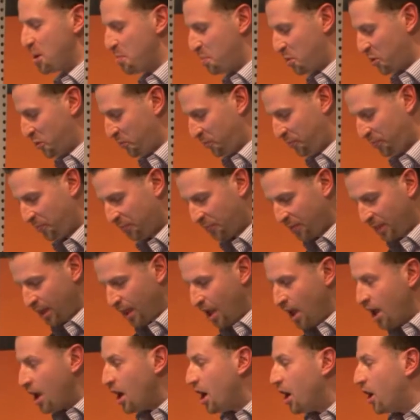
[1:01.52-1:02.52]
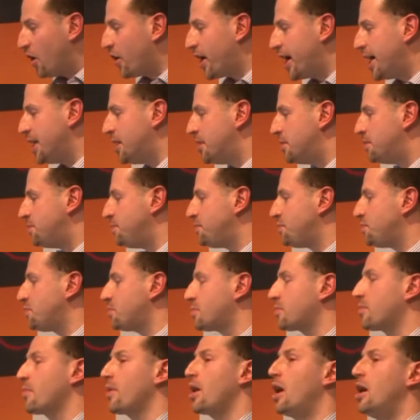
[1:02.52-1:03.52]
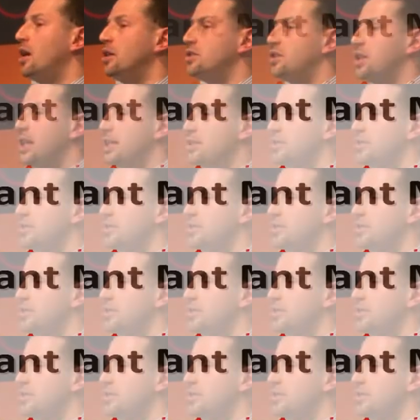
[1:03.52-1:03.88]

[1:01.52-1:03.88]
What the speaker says: people. All right. So